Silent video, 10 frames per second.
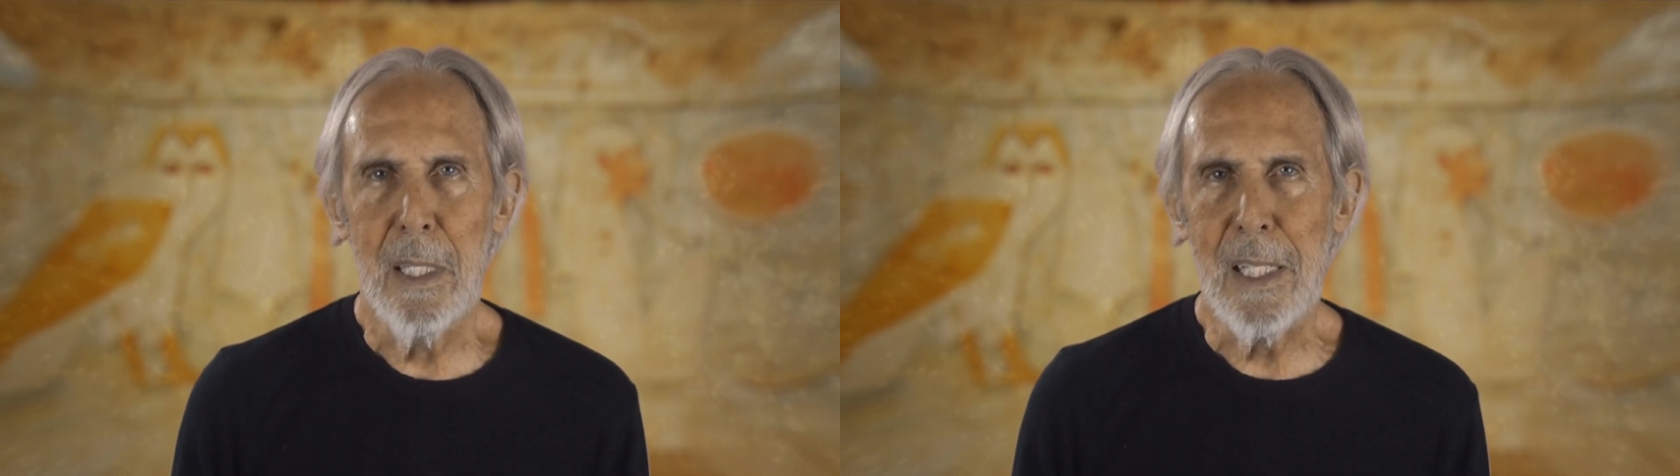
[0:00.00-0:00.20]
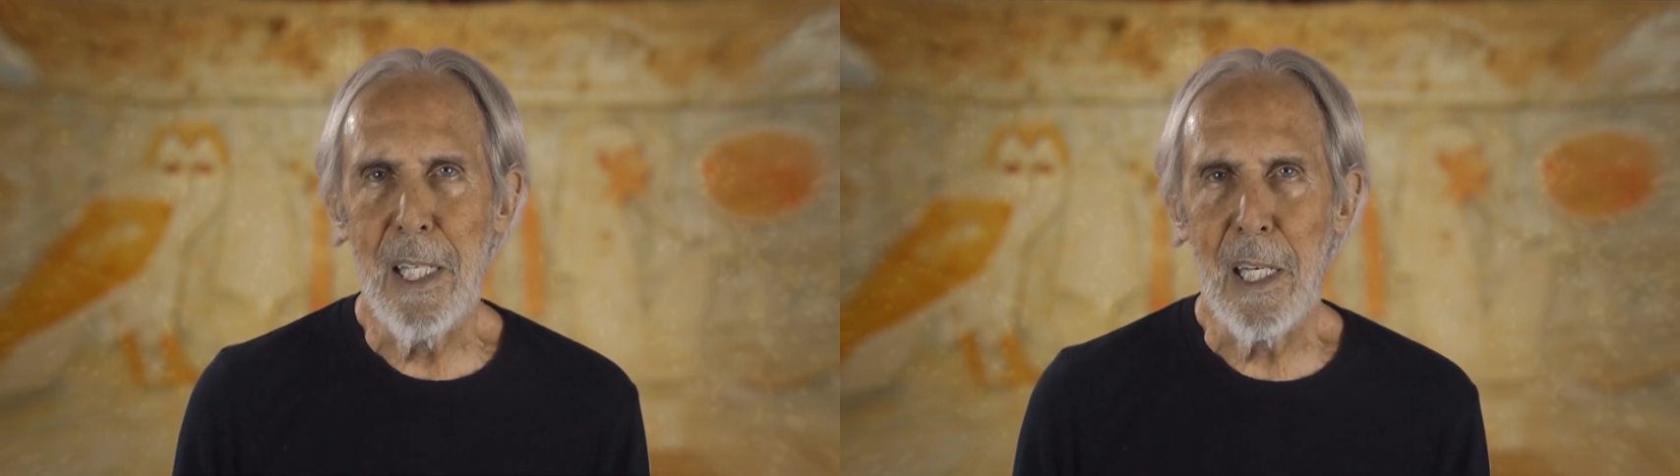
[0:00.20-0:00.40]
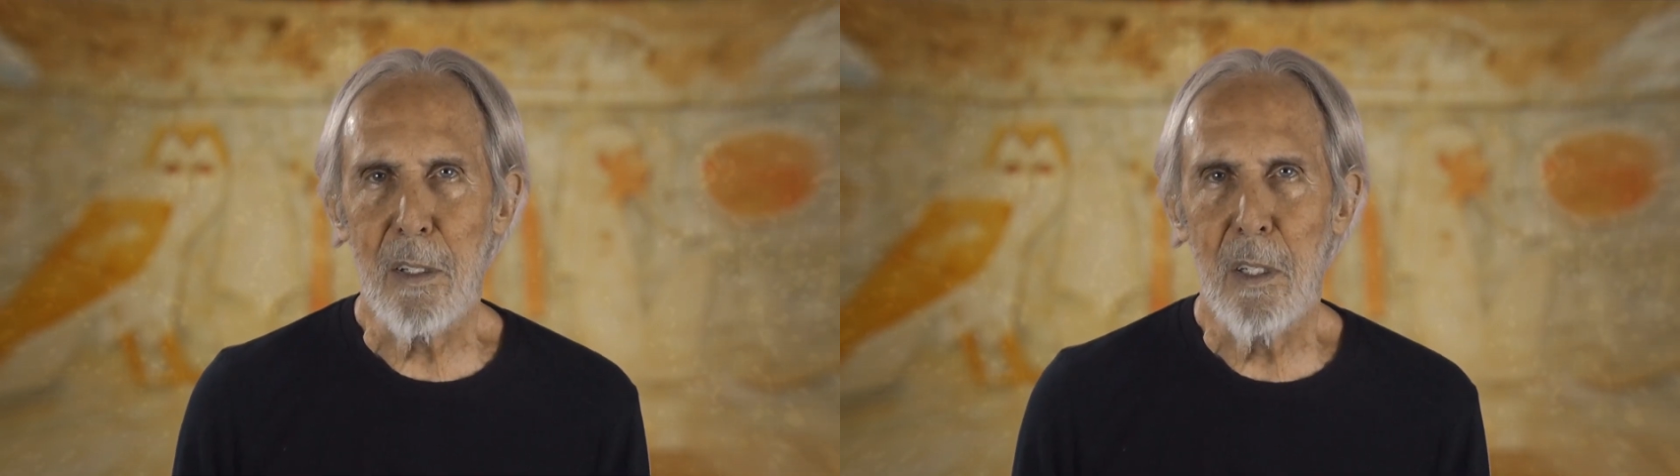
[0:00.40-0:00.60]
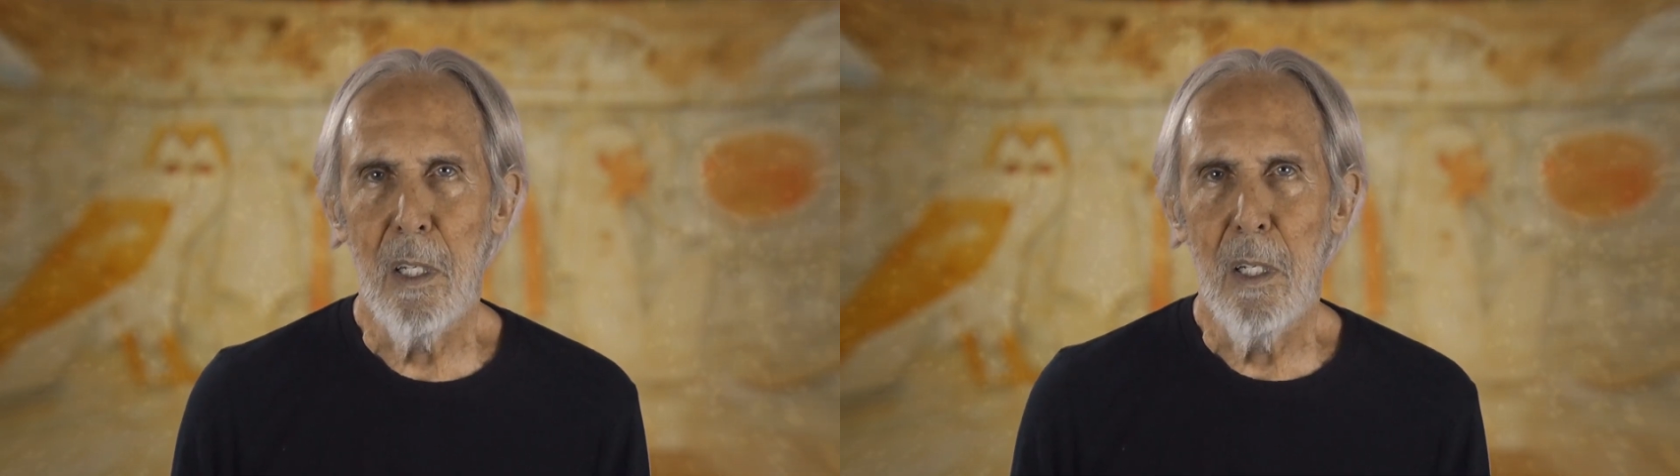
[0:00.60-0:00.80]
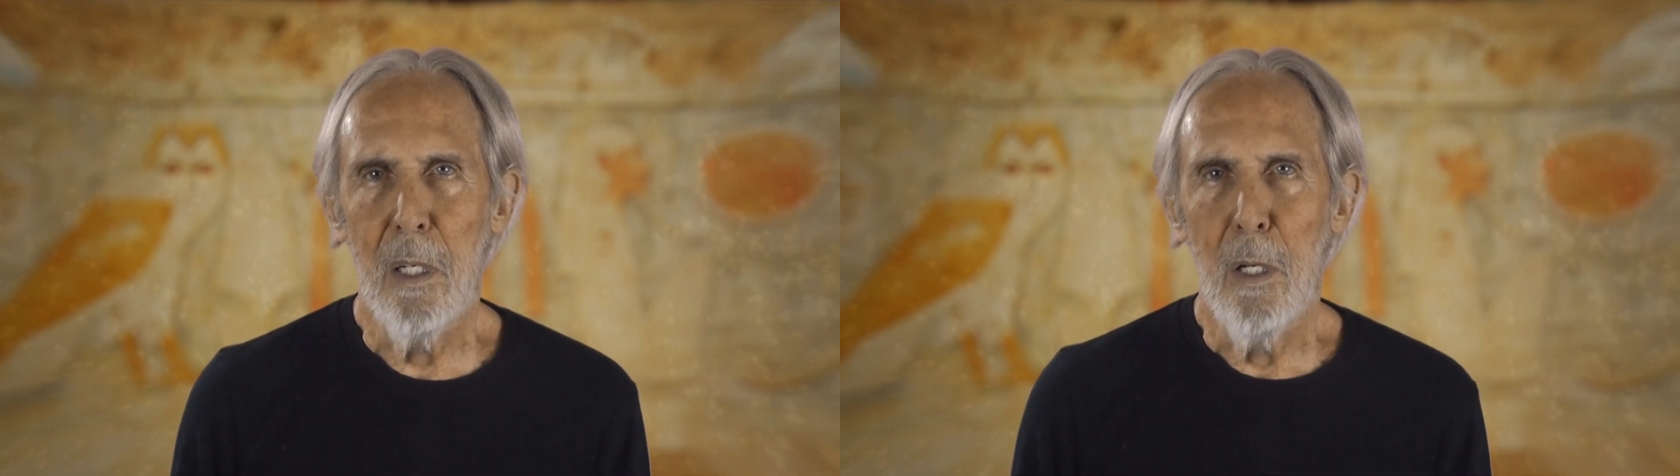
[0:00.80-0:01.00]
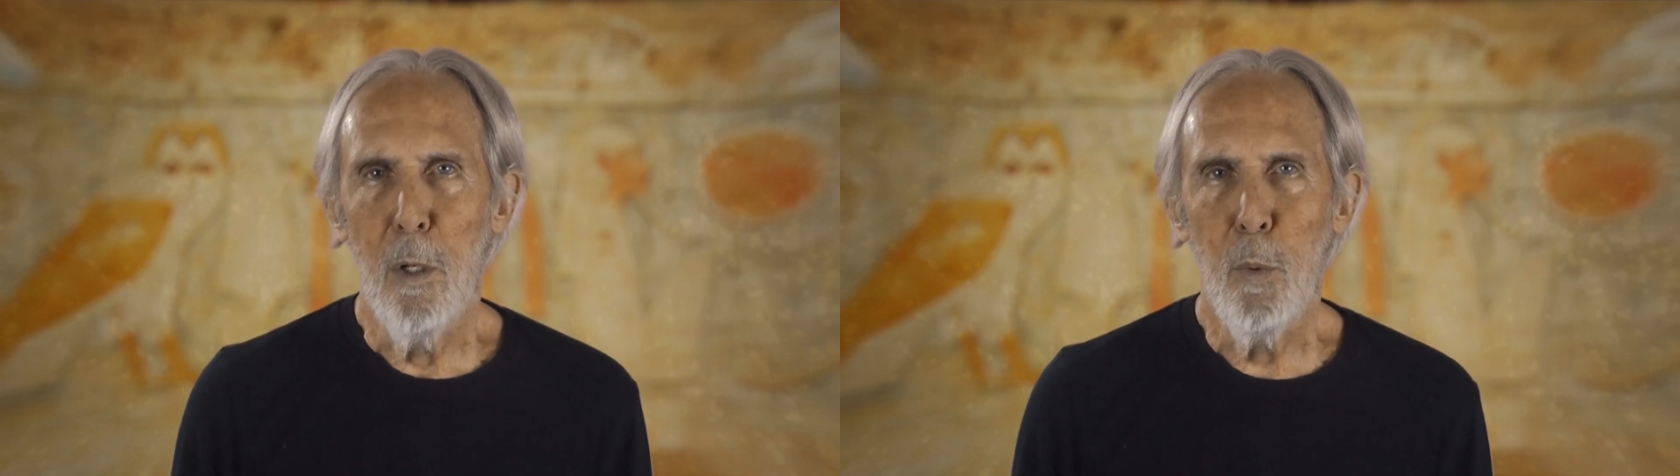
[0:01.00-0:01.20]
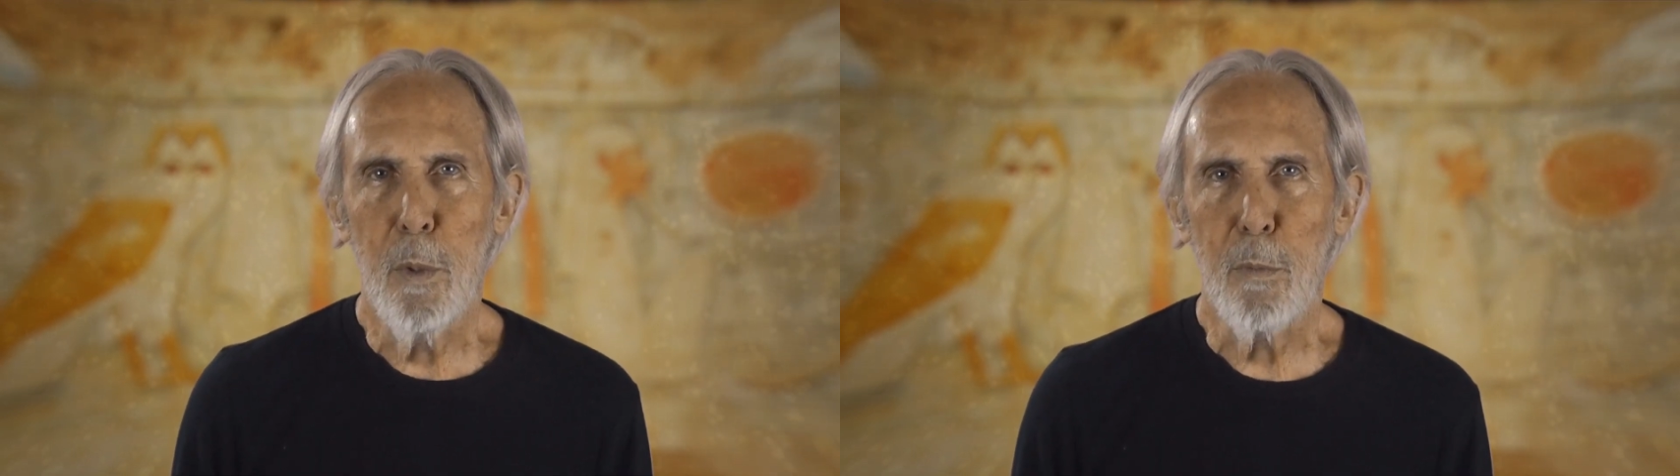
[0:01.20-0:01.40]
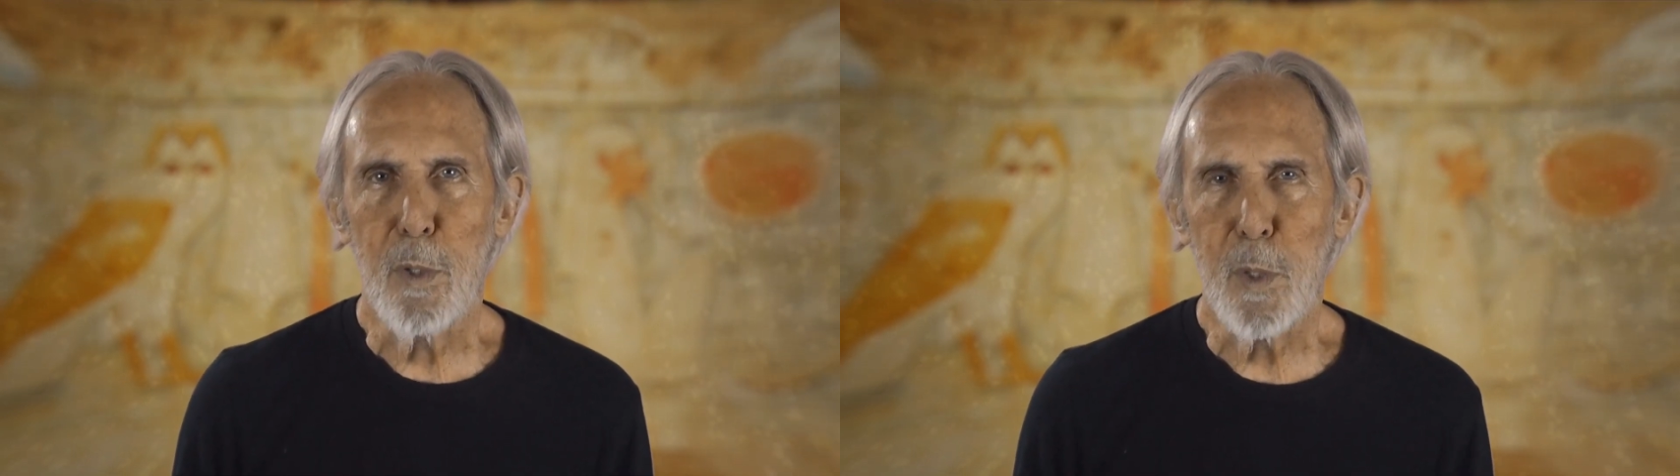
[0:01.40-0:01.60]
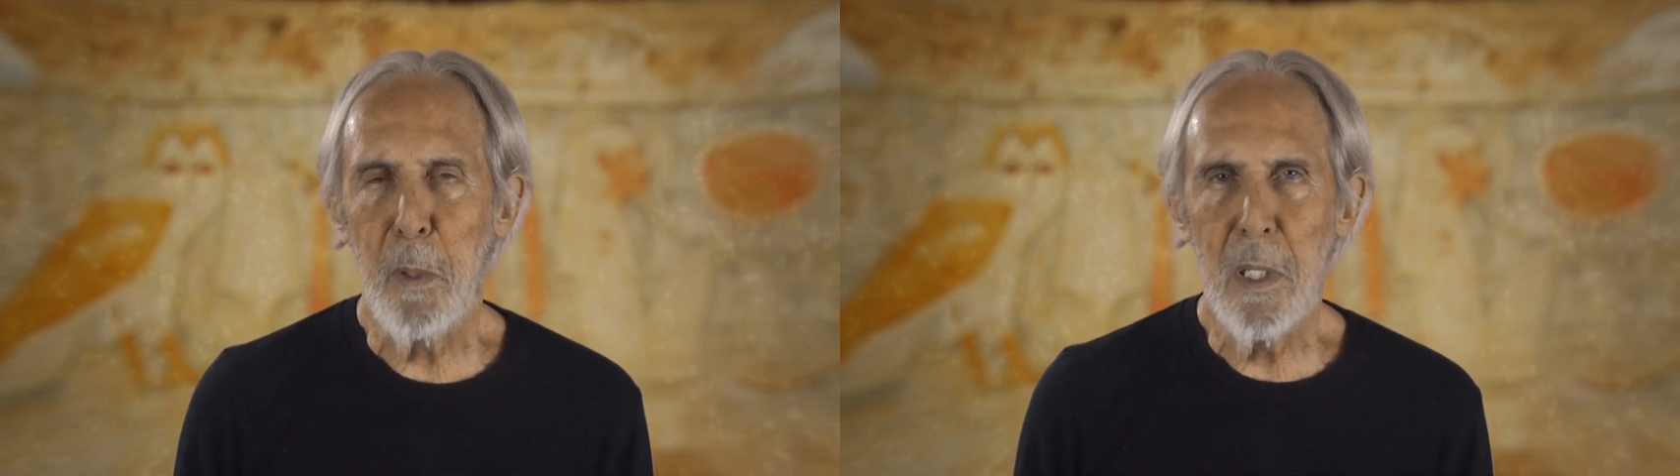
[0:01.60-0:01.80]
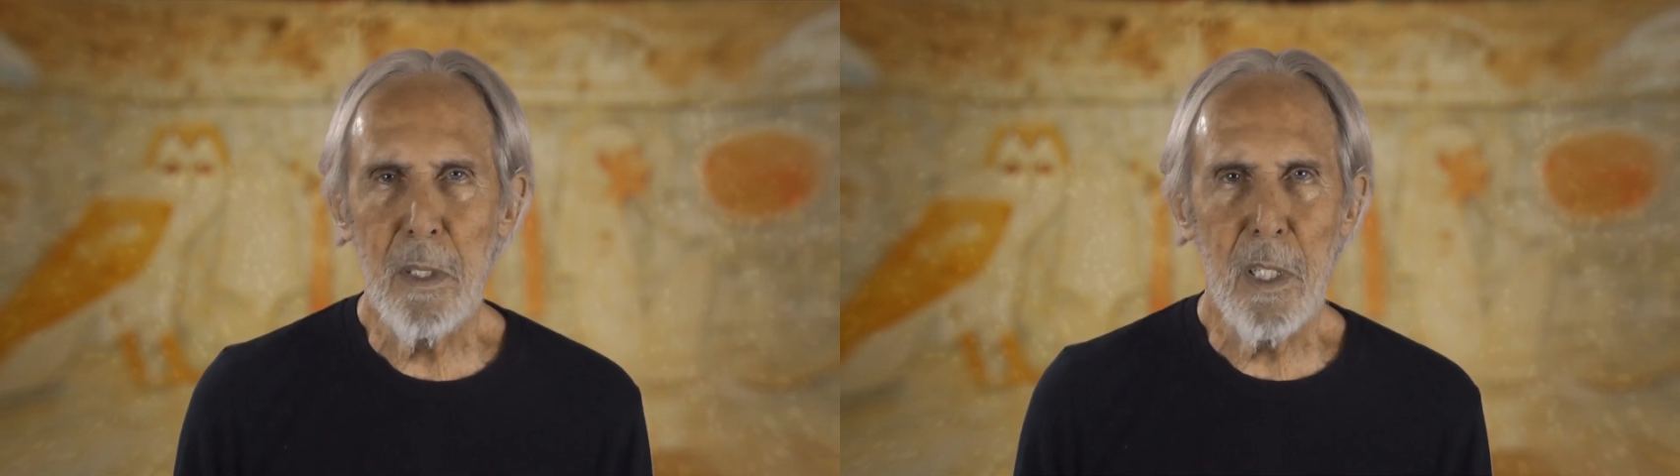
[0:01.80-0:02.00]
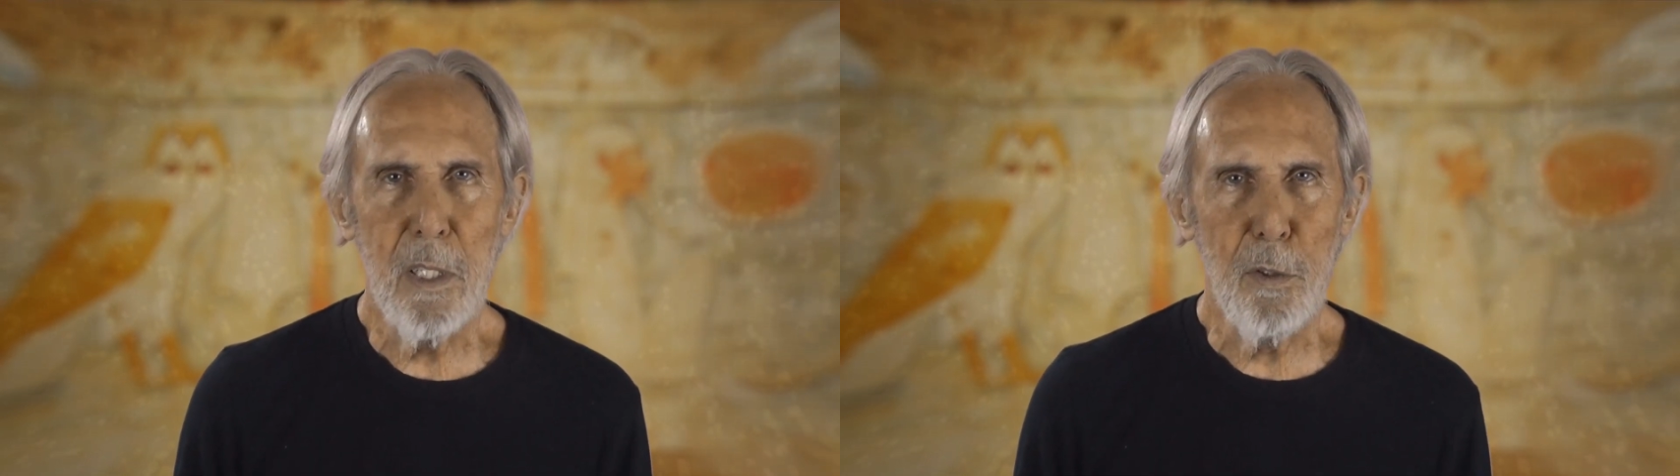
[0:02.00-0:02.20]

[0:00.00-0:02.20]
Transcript: yet when responding